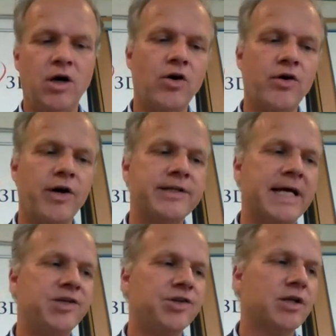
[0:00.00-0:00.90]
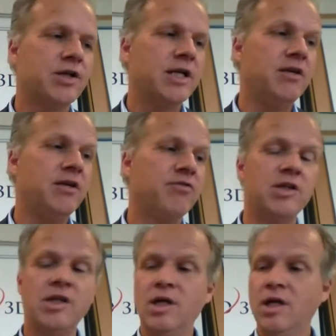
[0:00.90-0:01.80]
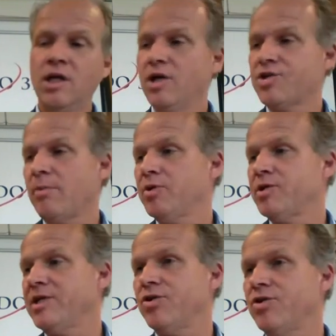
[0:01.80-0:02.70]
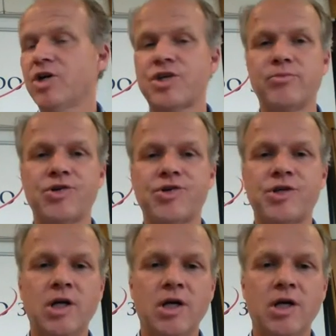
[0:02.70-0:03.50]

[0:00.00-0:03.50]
our attention, and even some potential customers